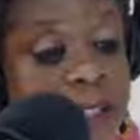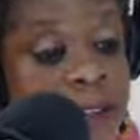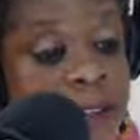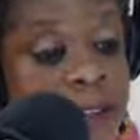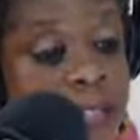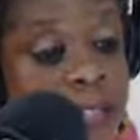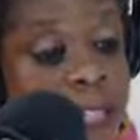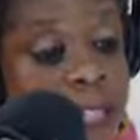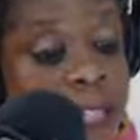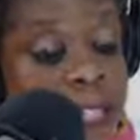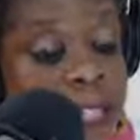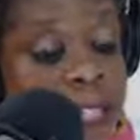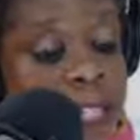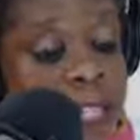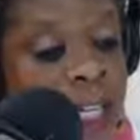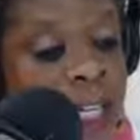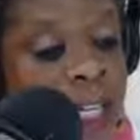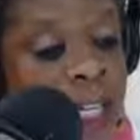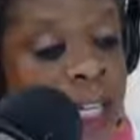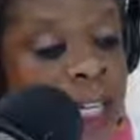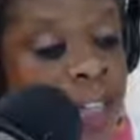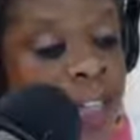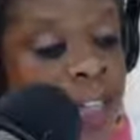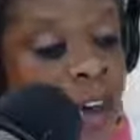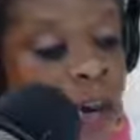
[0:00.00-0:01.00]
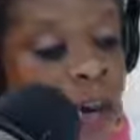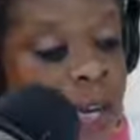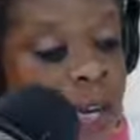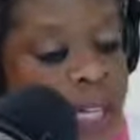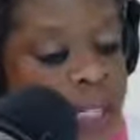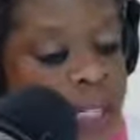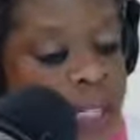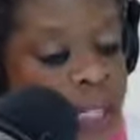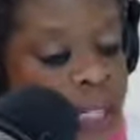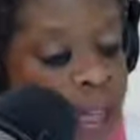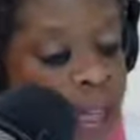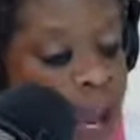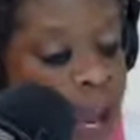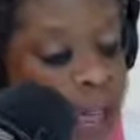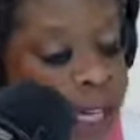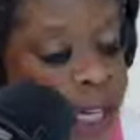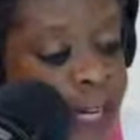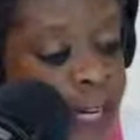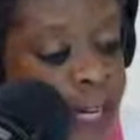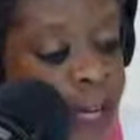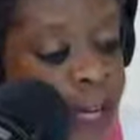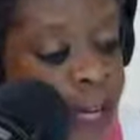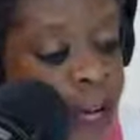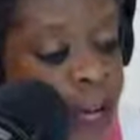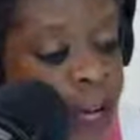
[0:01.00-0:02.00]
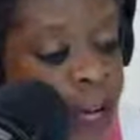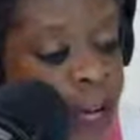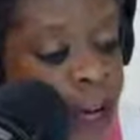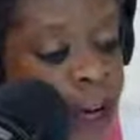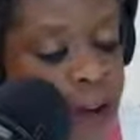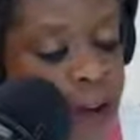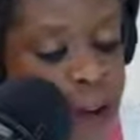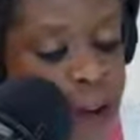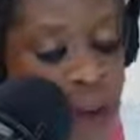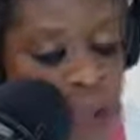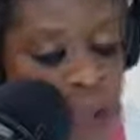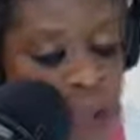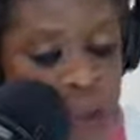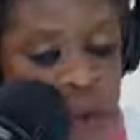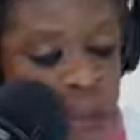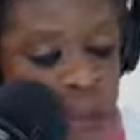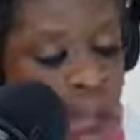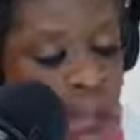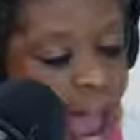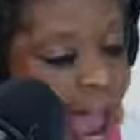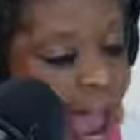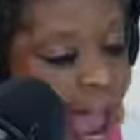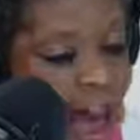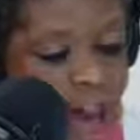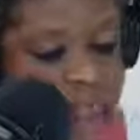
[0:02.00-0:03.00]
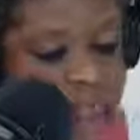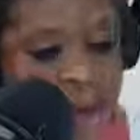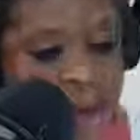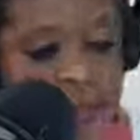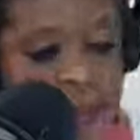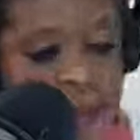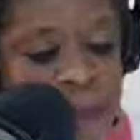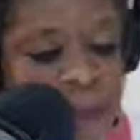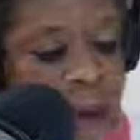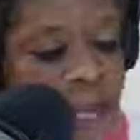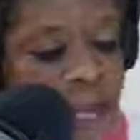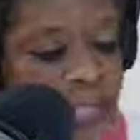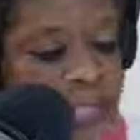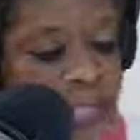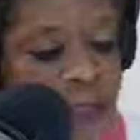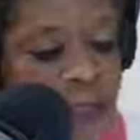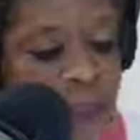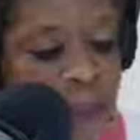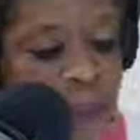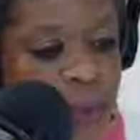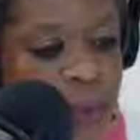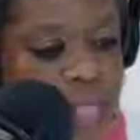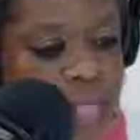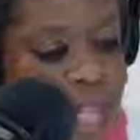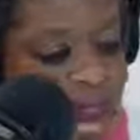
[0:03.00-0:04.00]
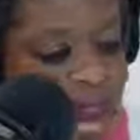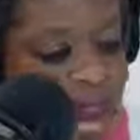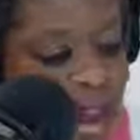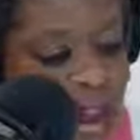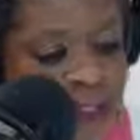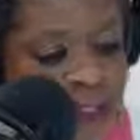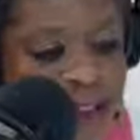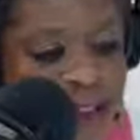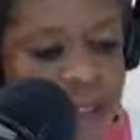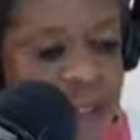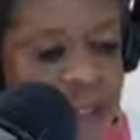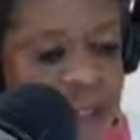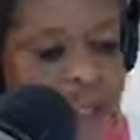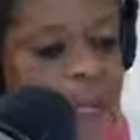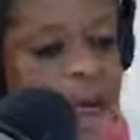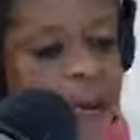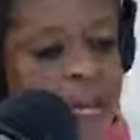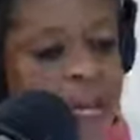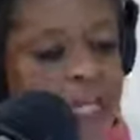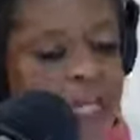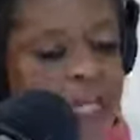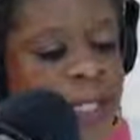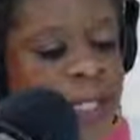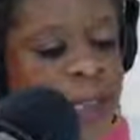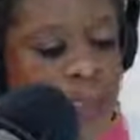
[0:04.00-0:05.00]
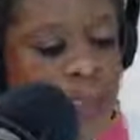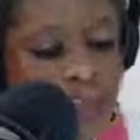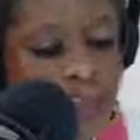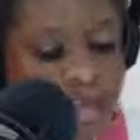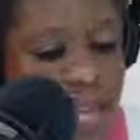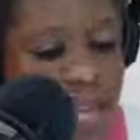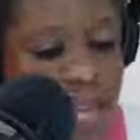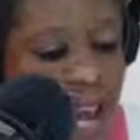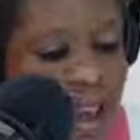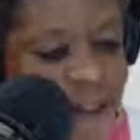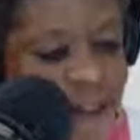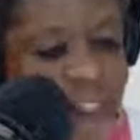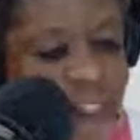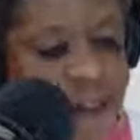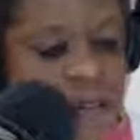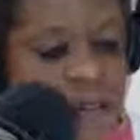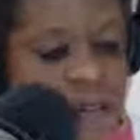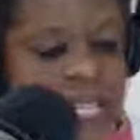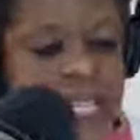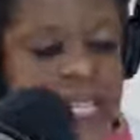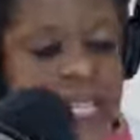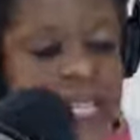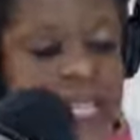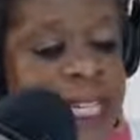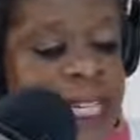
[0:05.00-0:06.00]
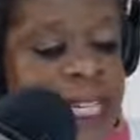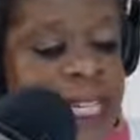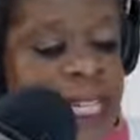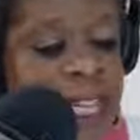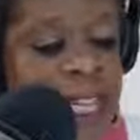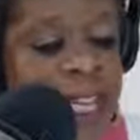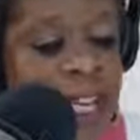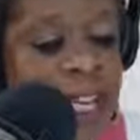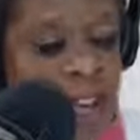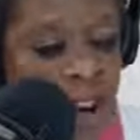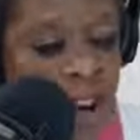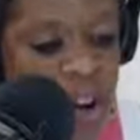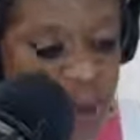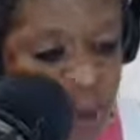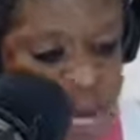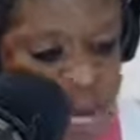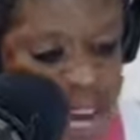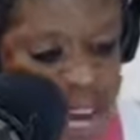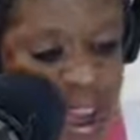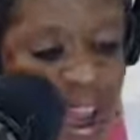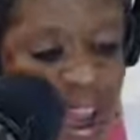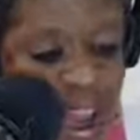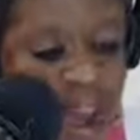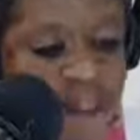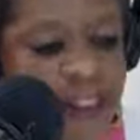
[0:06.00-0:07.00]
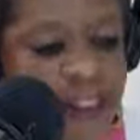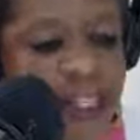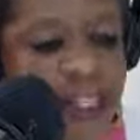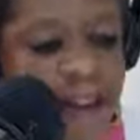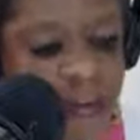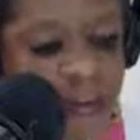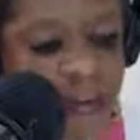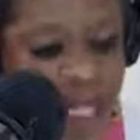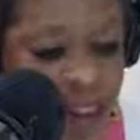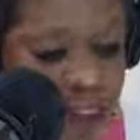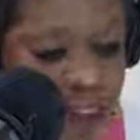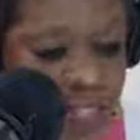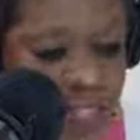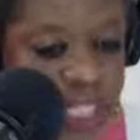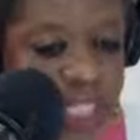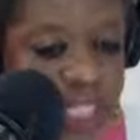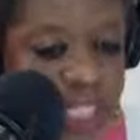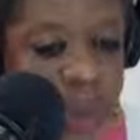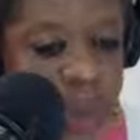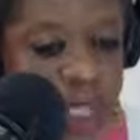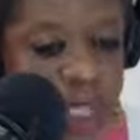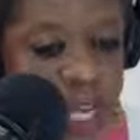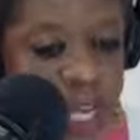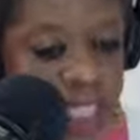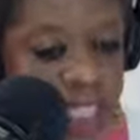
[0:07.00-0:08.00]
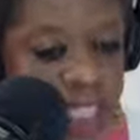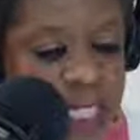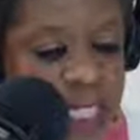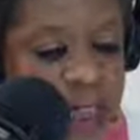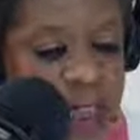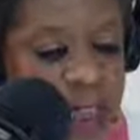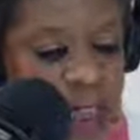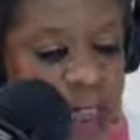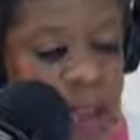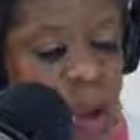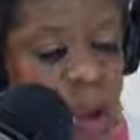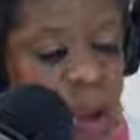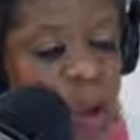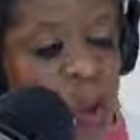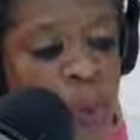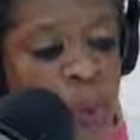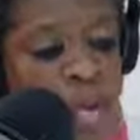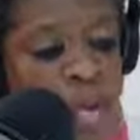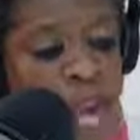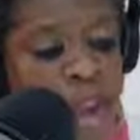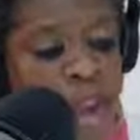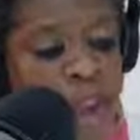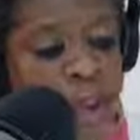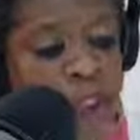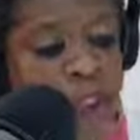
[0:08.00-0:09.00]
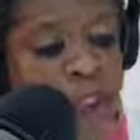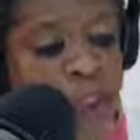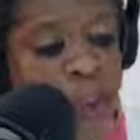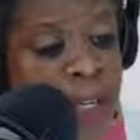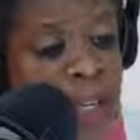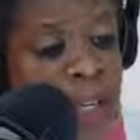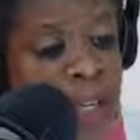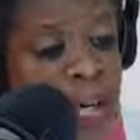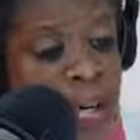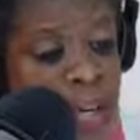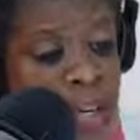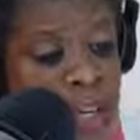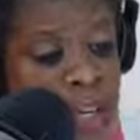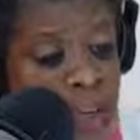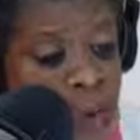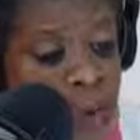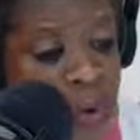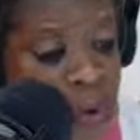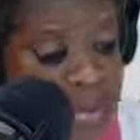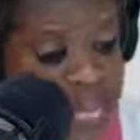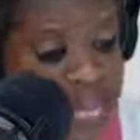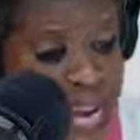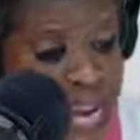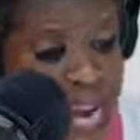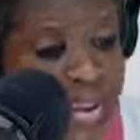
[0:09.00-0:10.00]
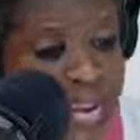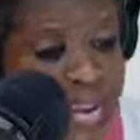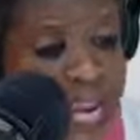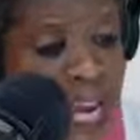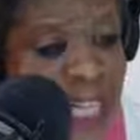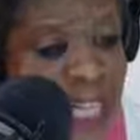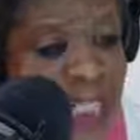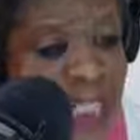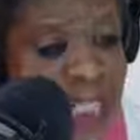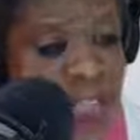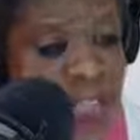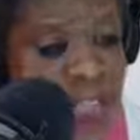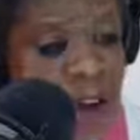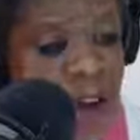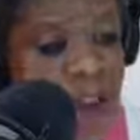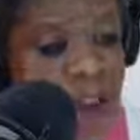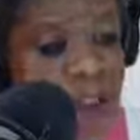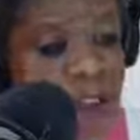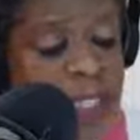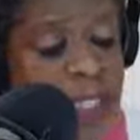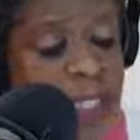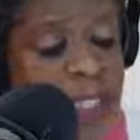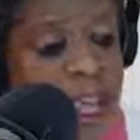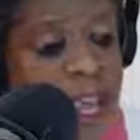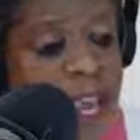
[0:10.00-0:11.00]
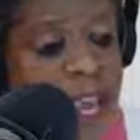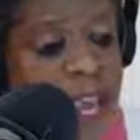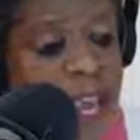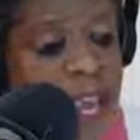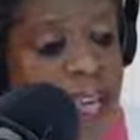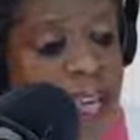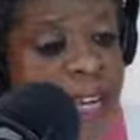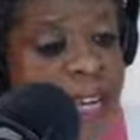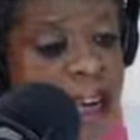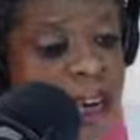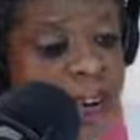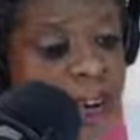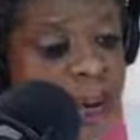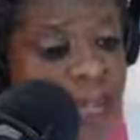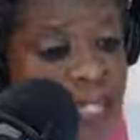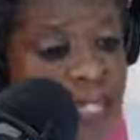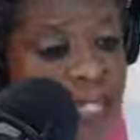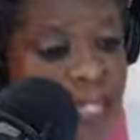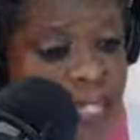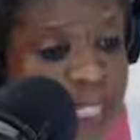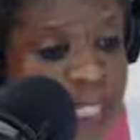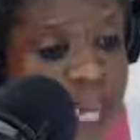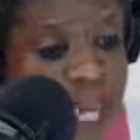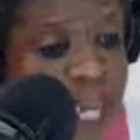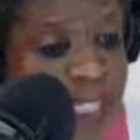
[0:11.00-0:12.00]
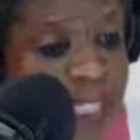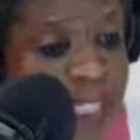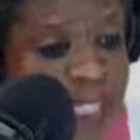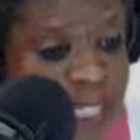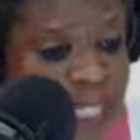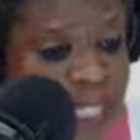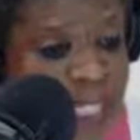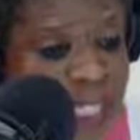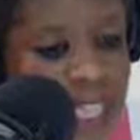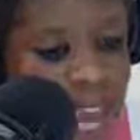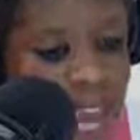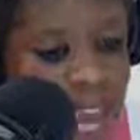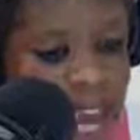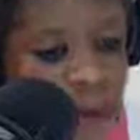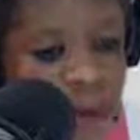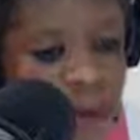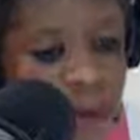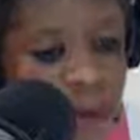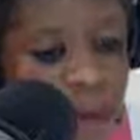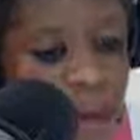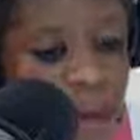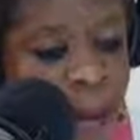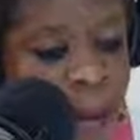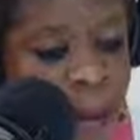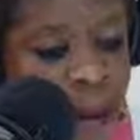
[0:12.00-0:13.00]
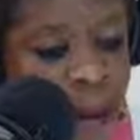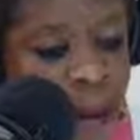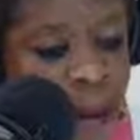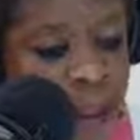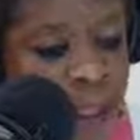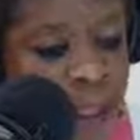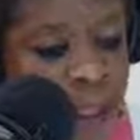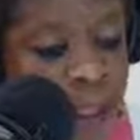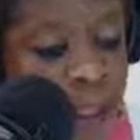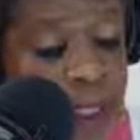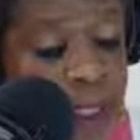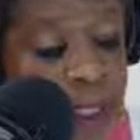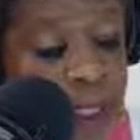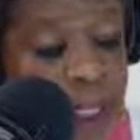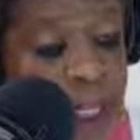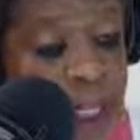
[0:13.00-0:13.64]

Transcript: Right? So it's like you have to be present. We have to be present. We have to be clear. We have to be honest with ourselves. We have to create ourselves and really stand in our power.